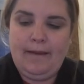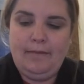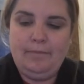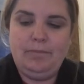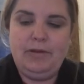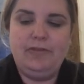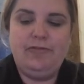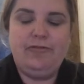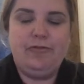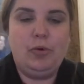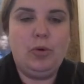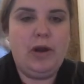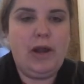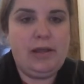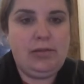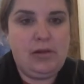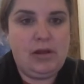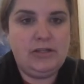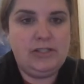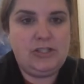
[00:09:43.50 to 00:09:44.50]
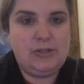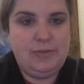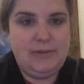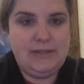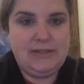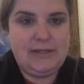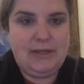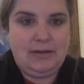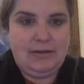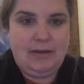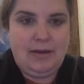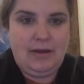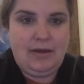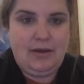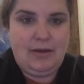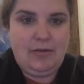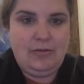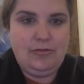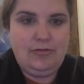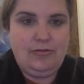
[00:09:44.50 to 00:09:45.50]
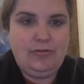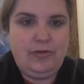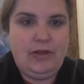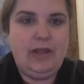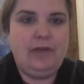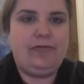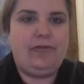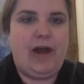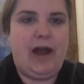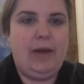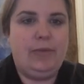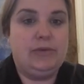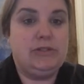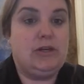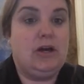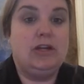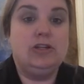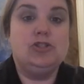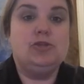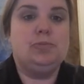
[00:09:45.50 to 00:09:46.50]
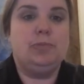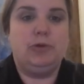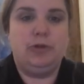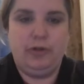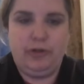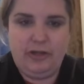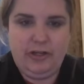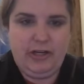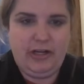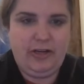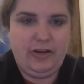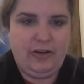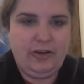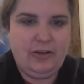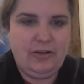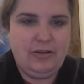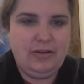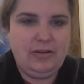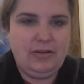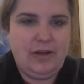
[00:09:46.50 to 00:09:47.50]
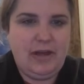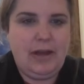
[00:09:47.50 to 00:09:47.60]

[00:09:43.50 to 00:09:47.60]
before I launched Biscuit Love if I was entrepreneurial,